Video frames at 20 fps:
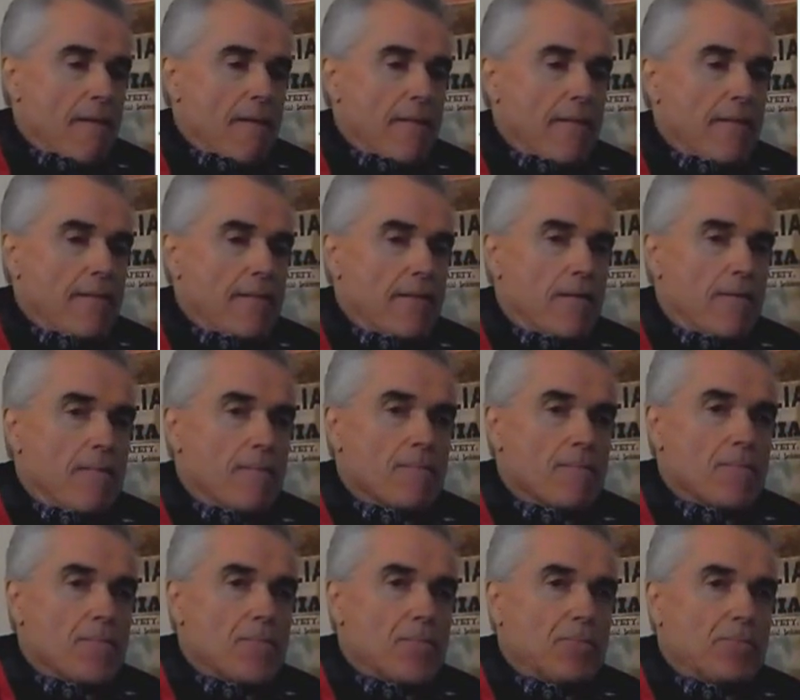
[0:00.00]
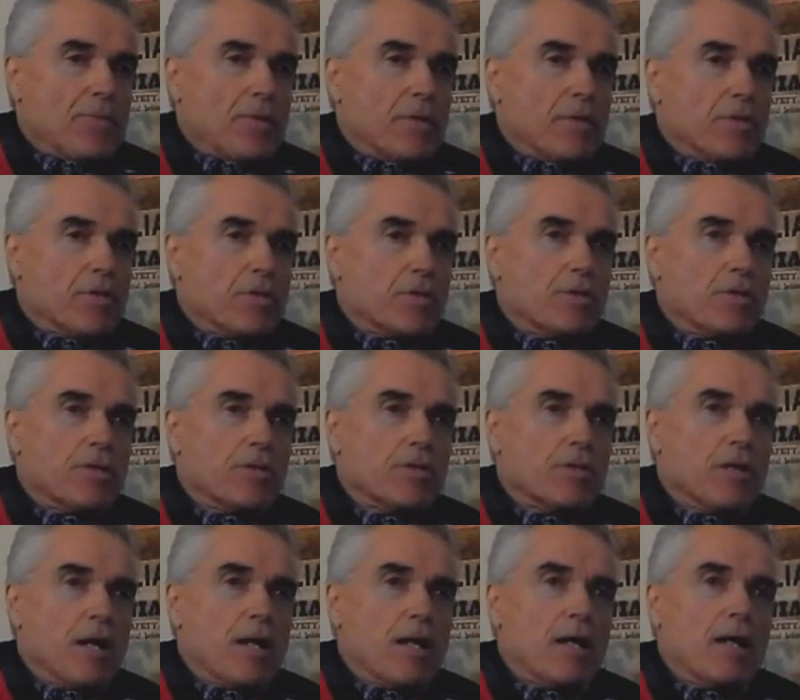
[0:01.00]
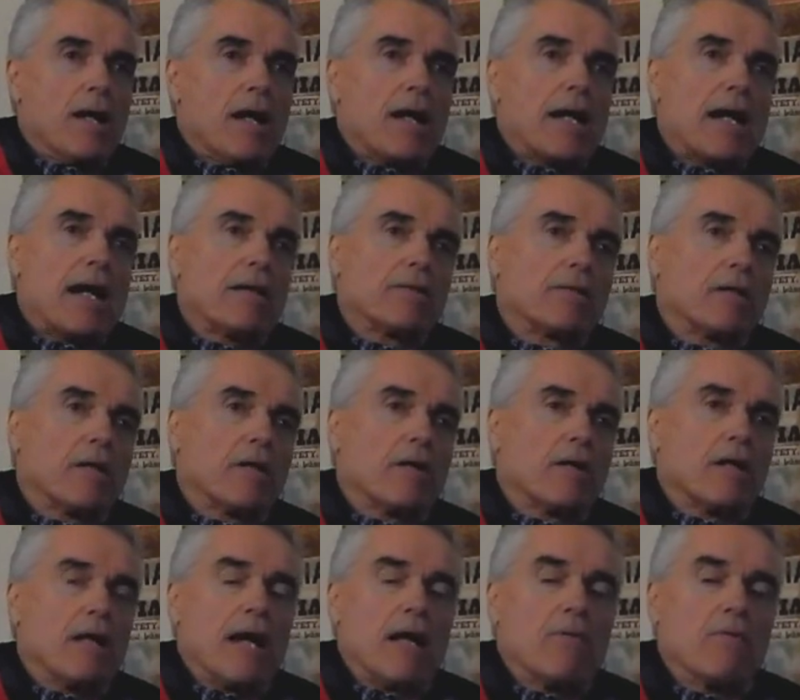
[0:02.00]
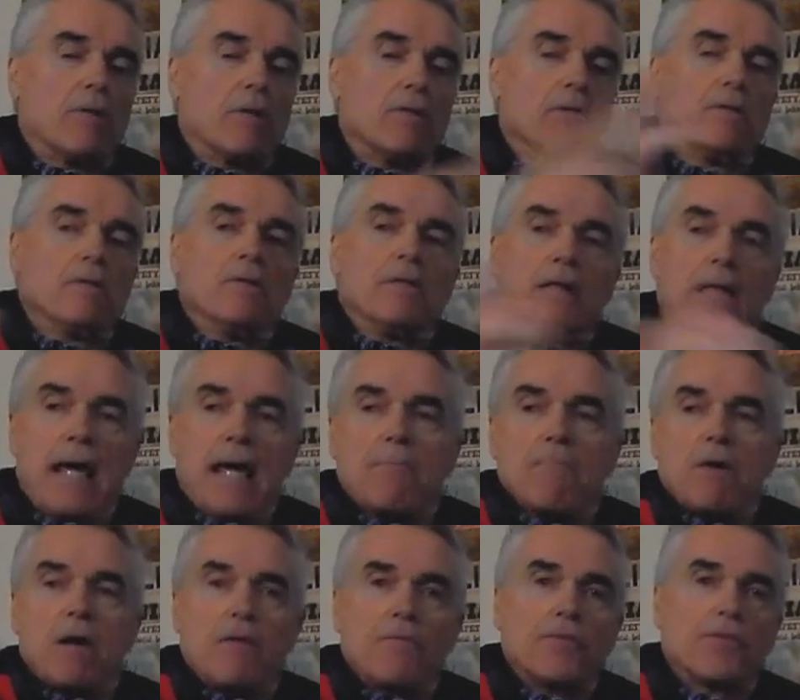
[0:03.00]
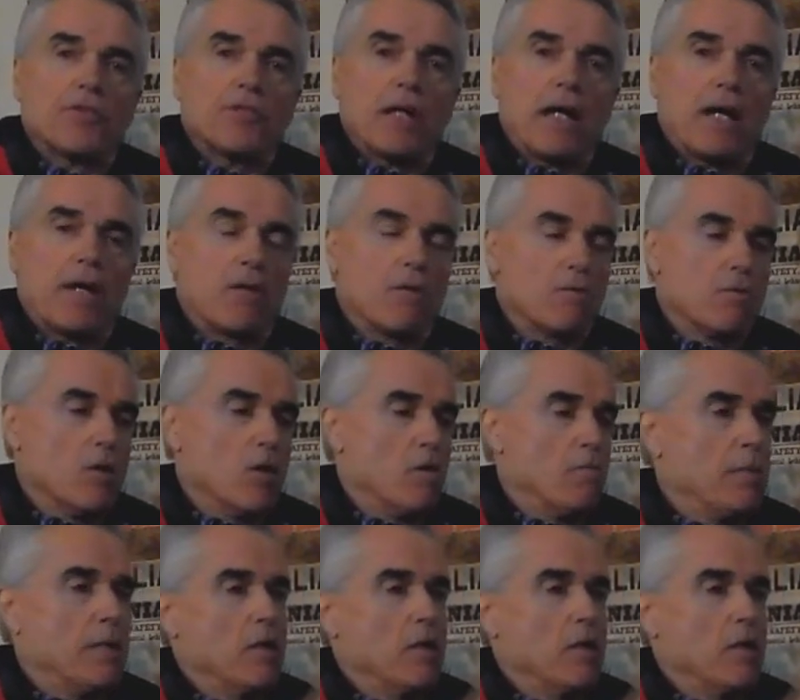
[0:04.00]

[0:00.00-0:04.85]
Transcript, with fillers: you know, there's, there's not a lot out there, and I would camp off the side of the road.